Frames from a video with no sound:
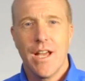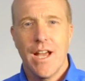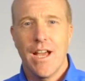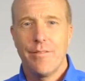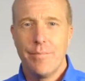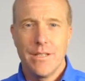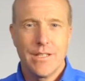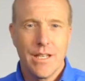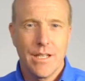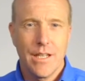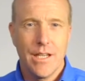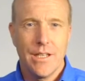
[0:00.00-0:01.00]
I've been
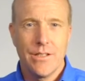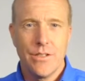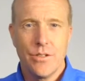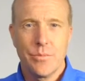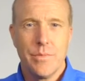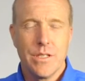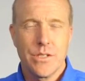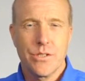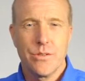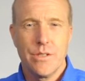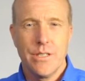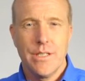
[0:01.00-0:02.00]
dedicated to youth
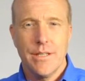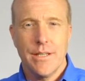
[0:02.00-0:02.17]
ministry